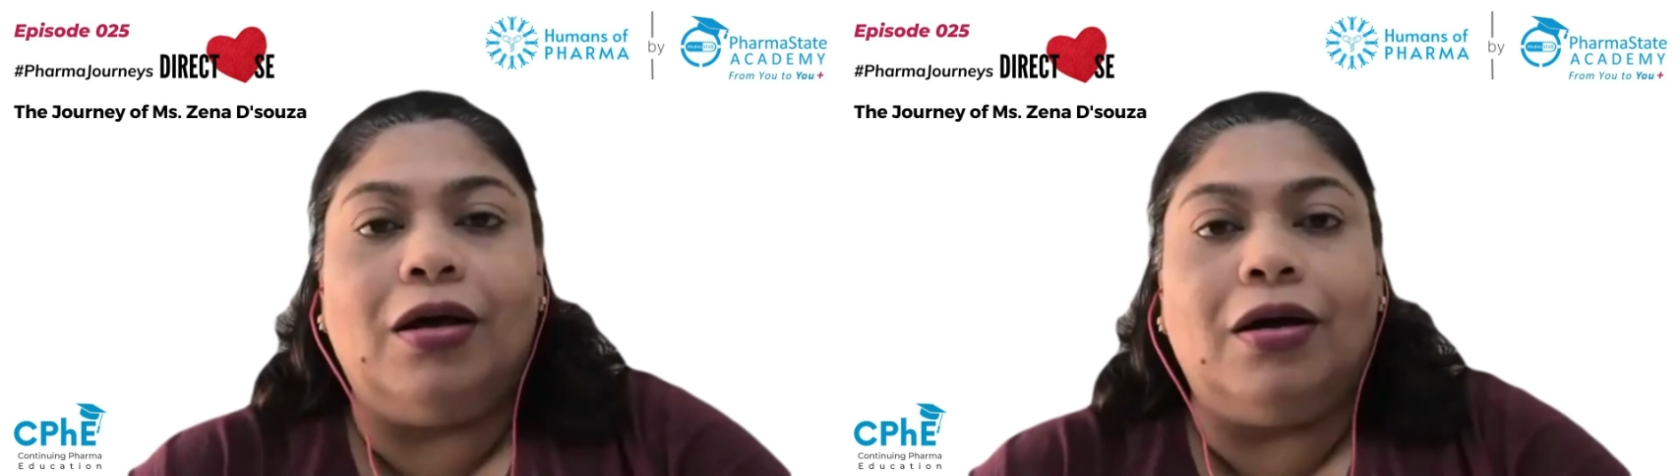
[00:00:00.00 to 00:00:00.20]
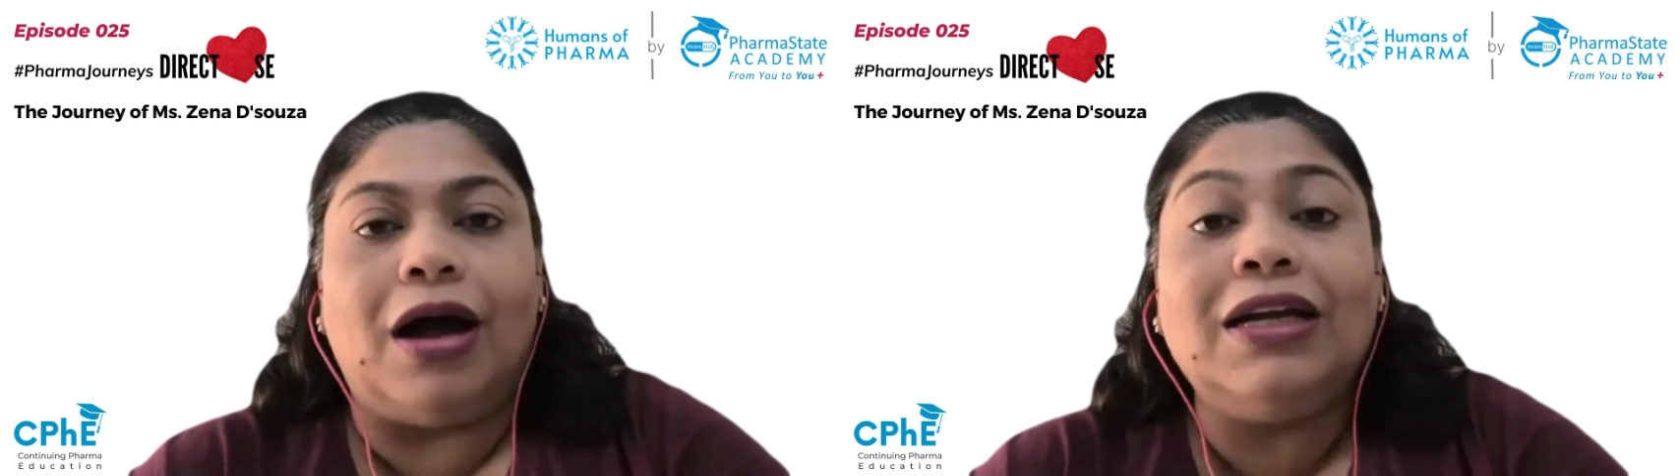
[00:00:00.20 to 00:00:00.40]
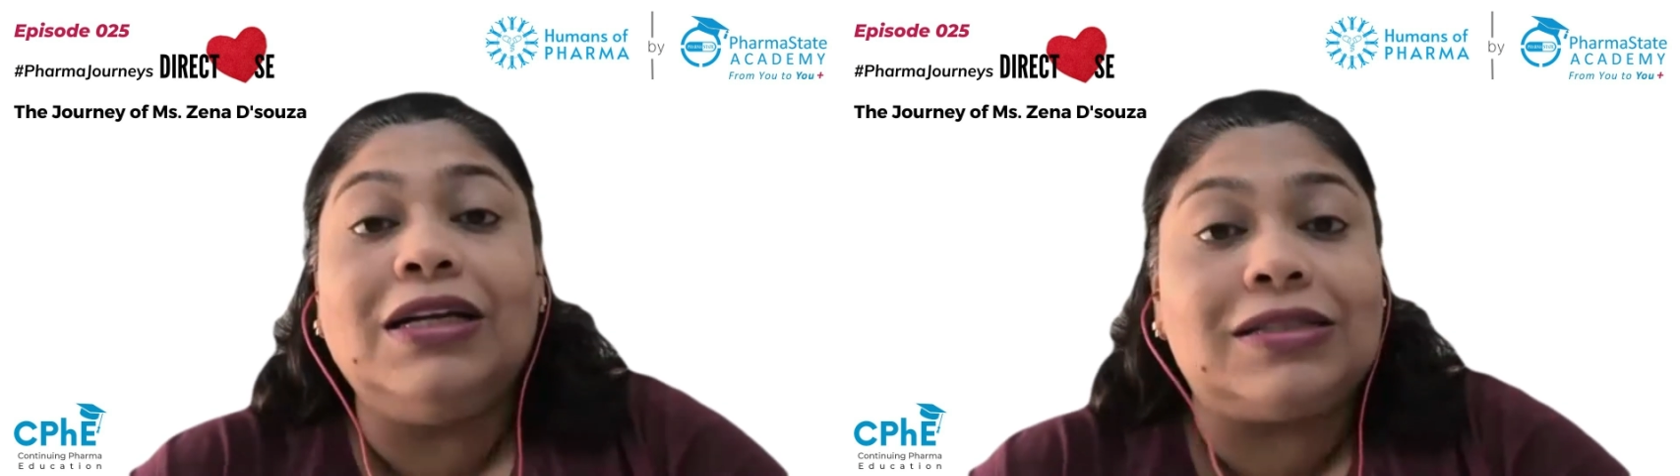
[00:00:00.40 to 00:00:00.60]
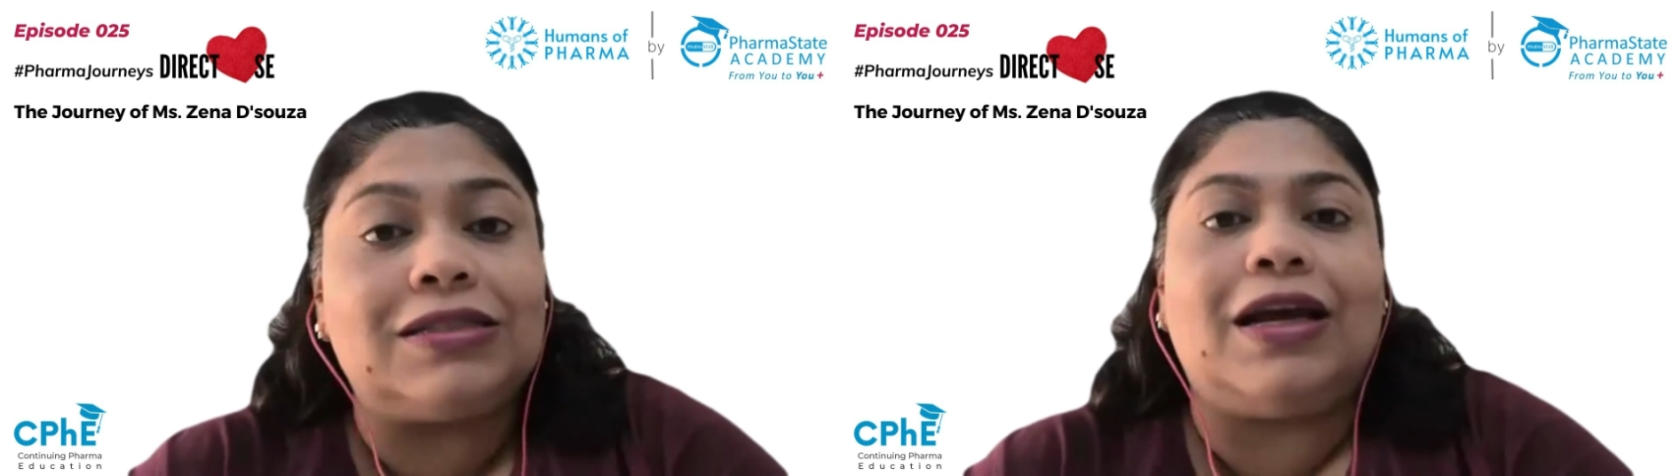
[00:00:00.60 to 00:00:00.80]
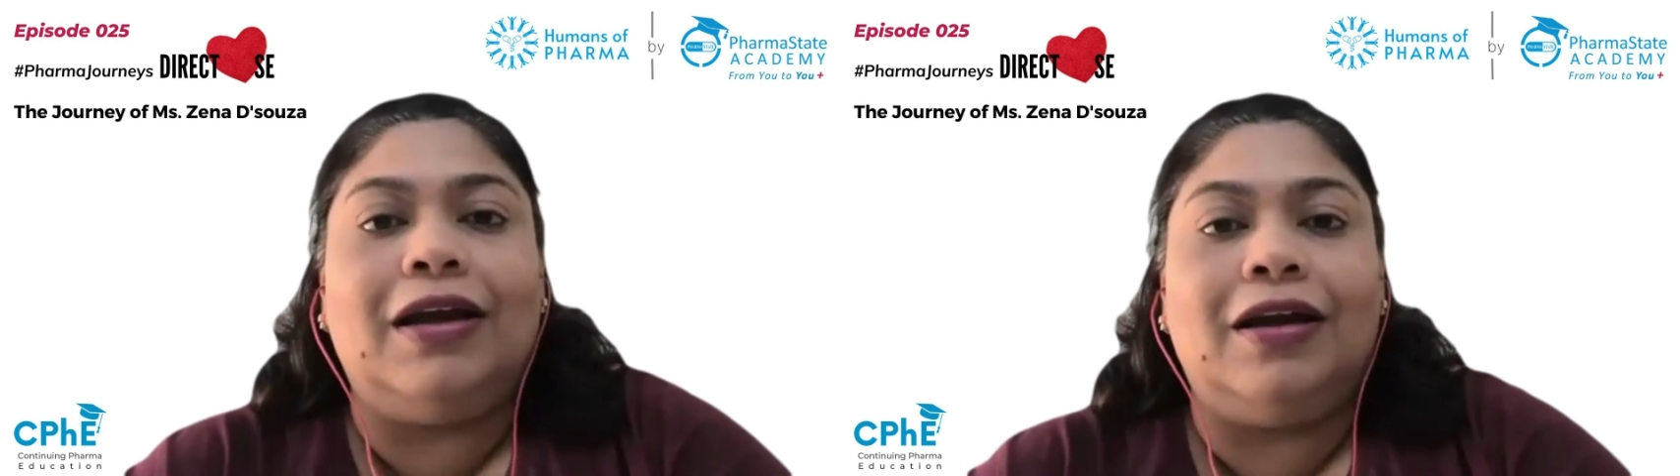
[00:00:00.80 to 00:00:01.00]

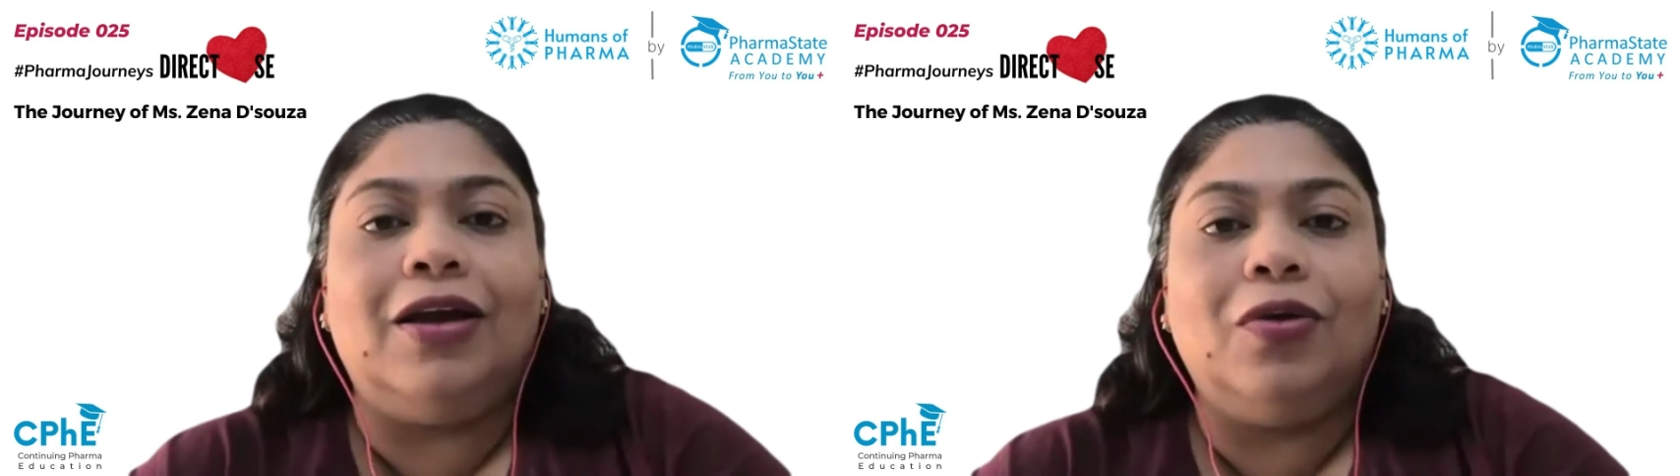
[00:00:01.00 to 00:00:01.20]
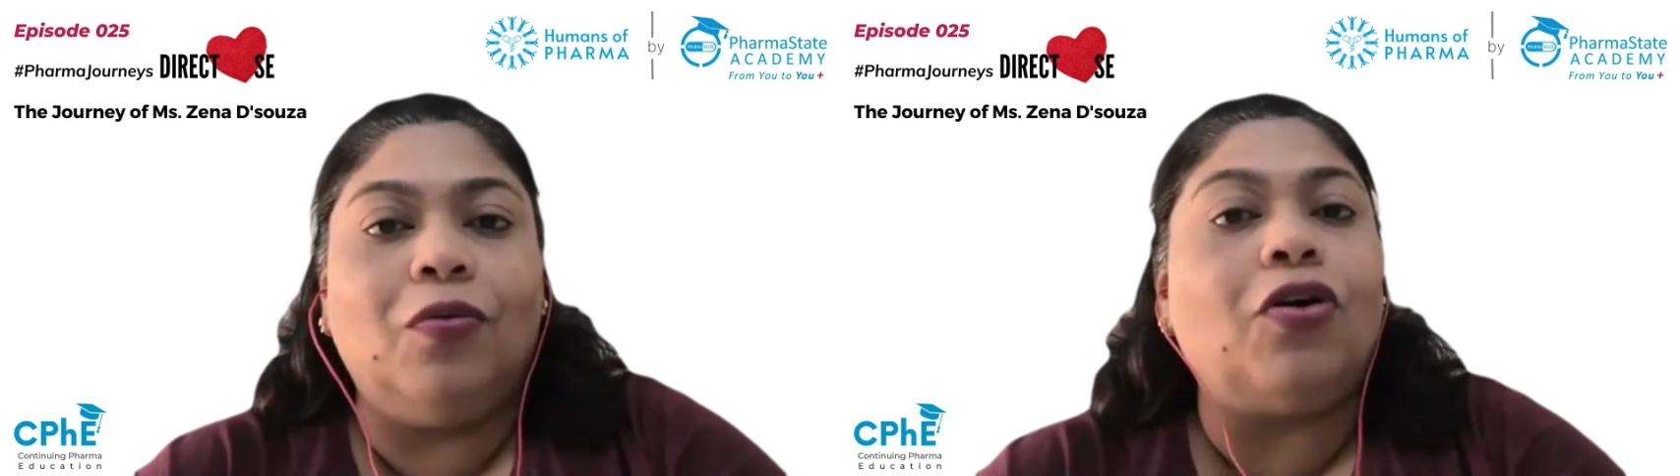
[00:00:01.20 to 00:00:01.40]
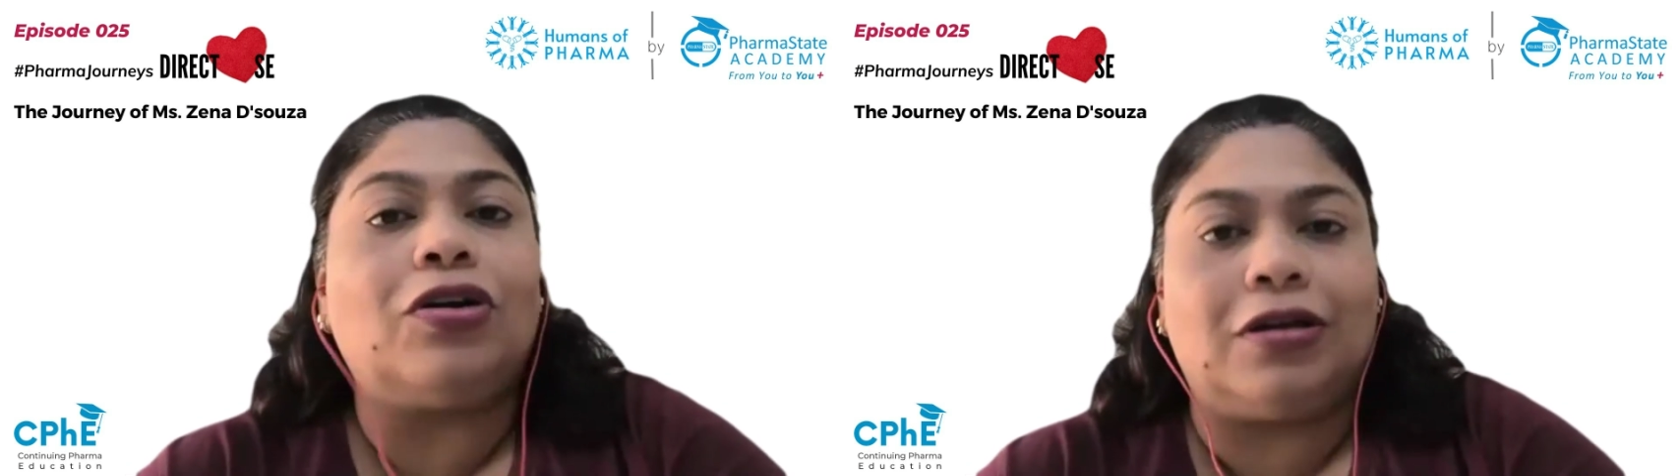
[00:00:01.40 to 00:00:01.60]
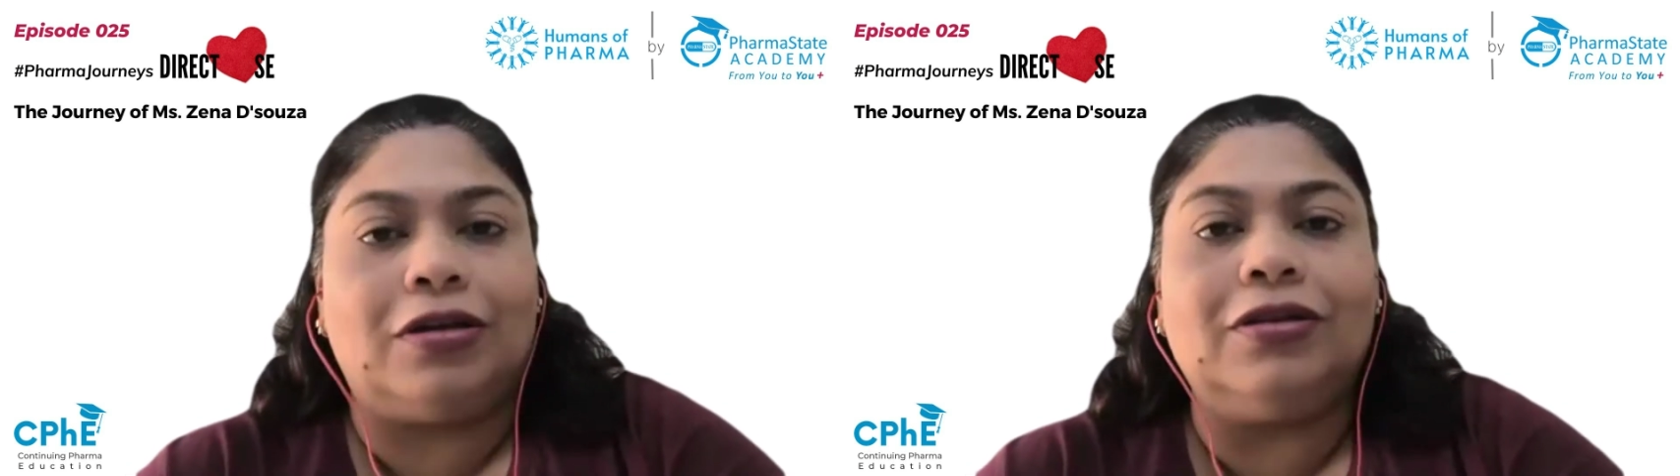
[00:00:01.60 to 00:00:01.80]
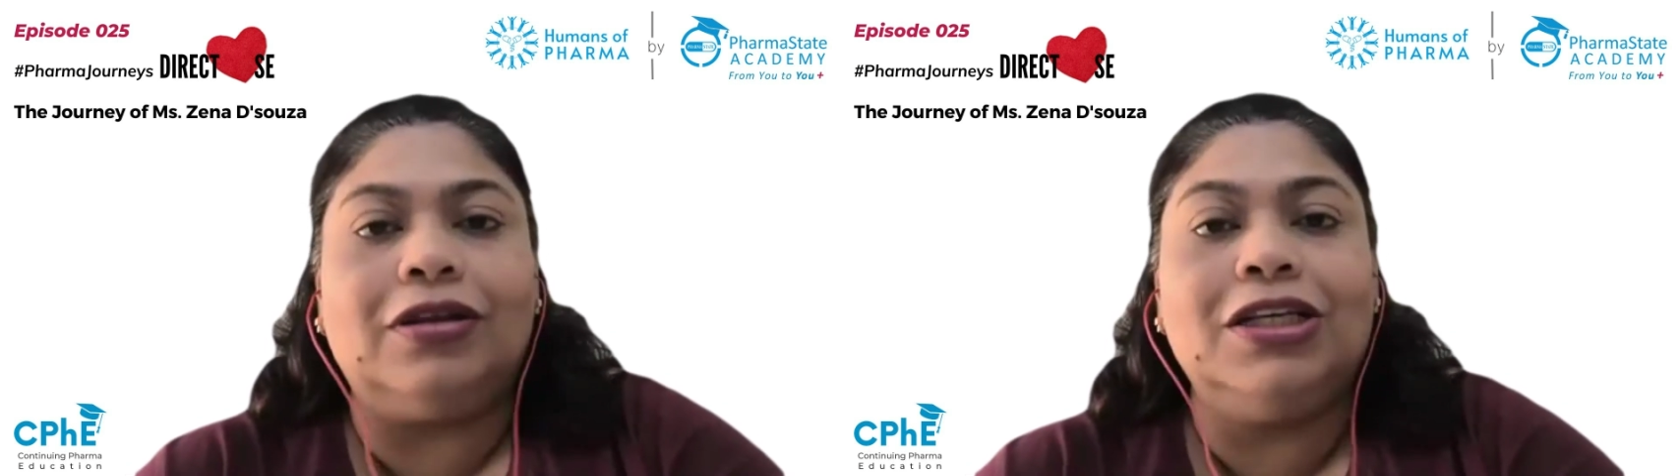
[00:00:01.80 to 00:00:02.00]
understand what